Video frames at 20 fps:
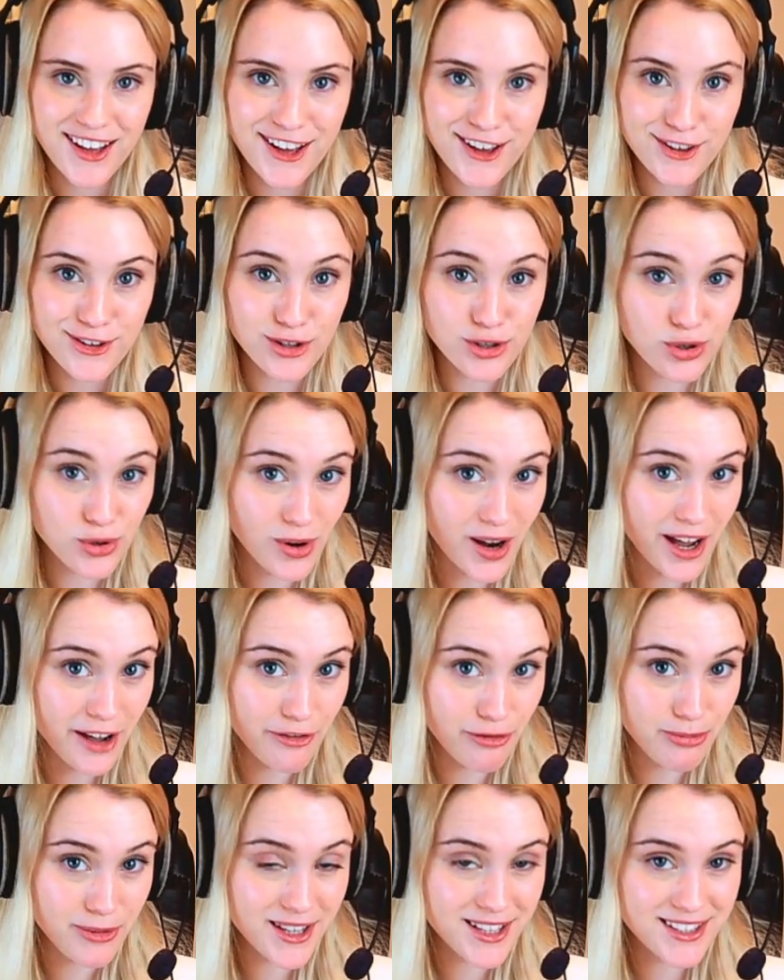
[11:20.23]
Thrive
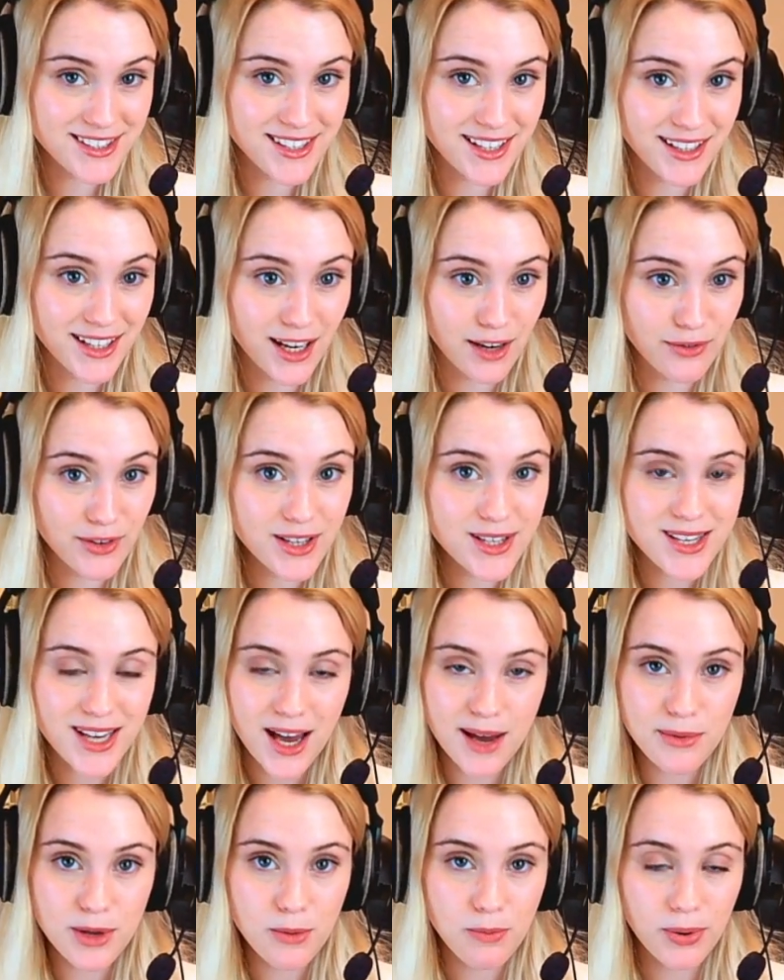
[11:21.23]
means that every
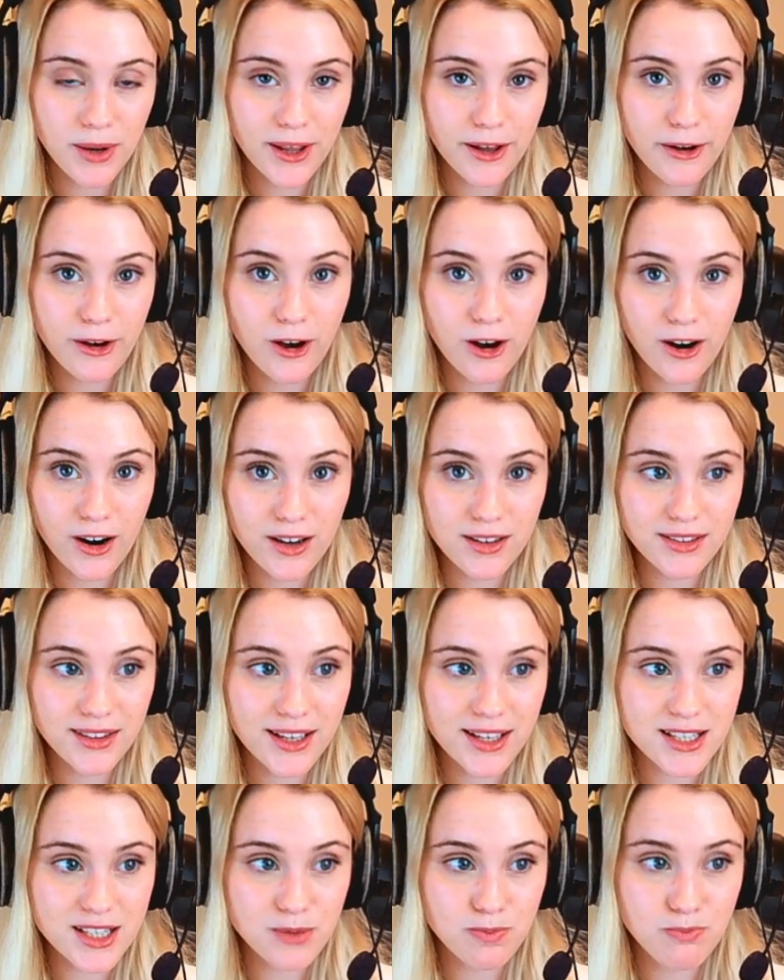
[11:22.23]
time you play a card that
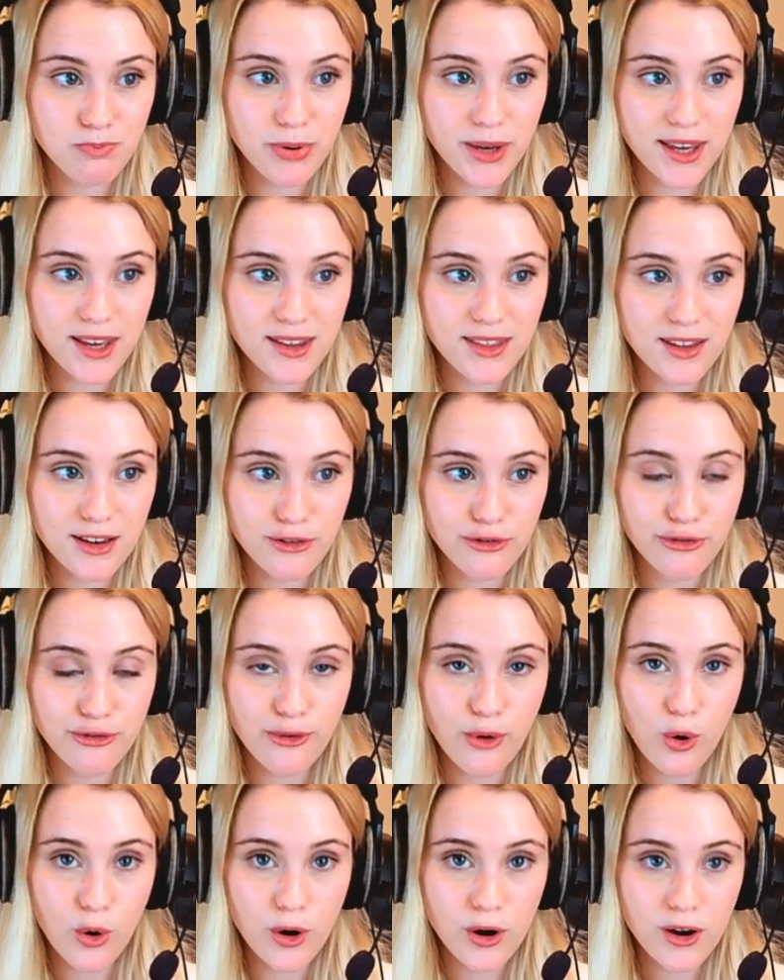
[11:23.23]
is bigger than
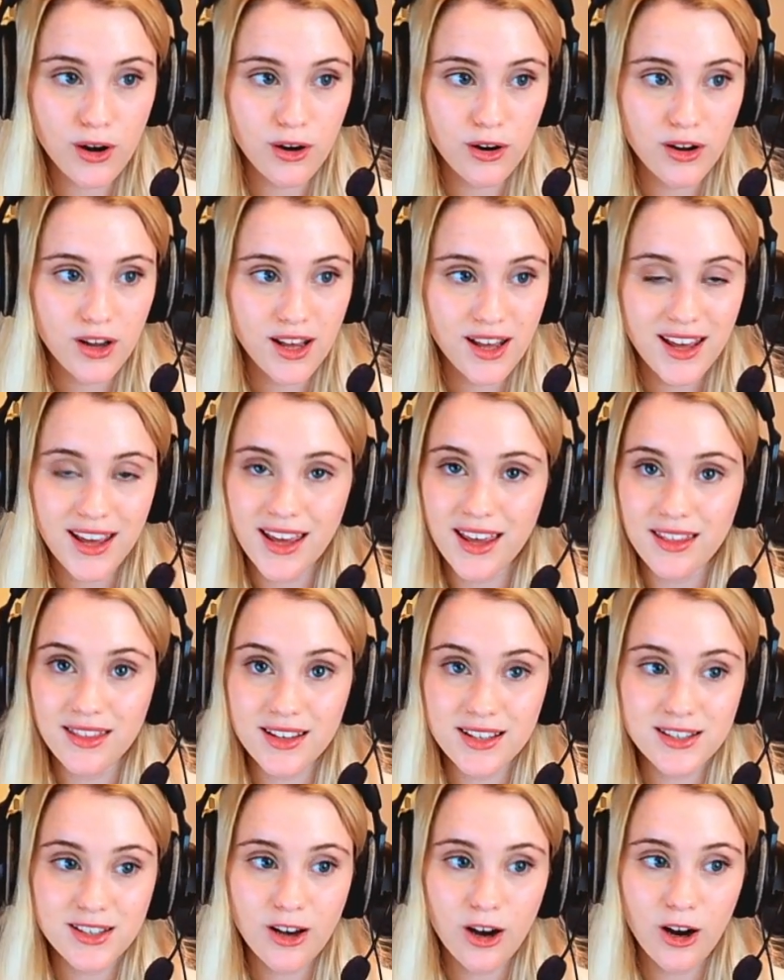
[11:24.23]
4,
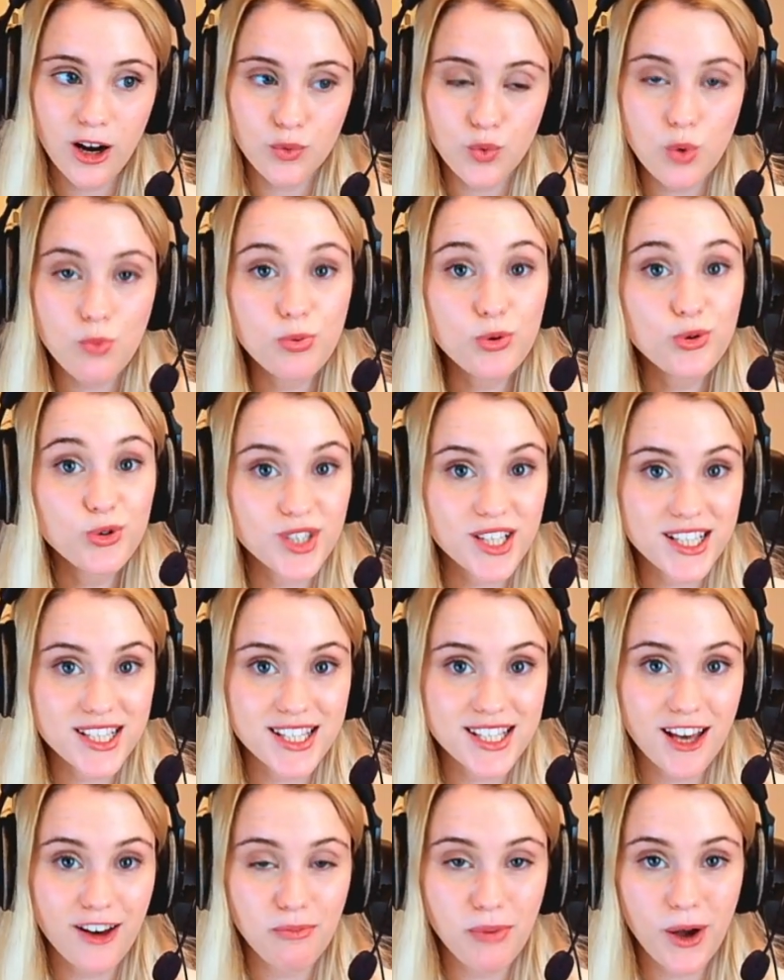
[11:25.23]
this card will boost
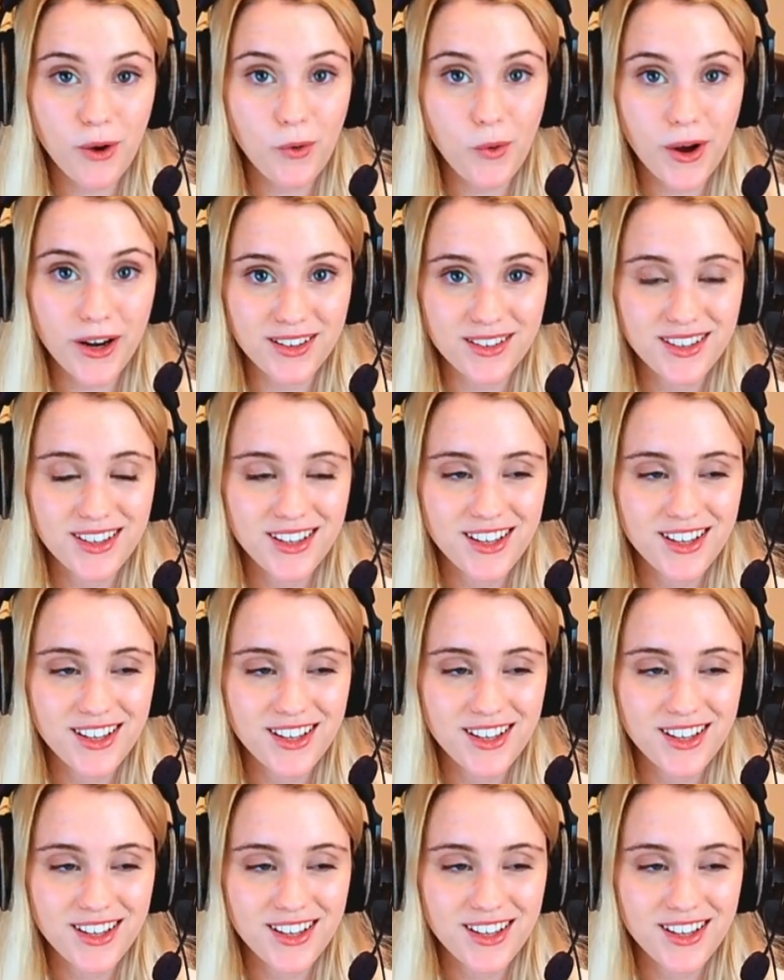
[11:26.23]
itself by 1.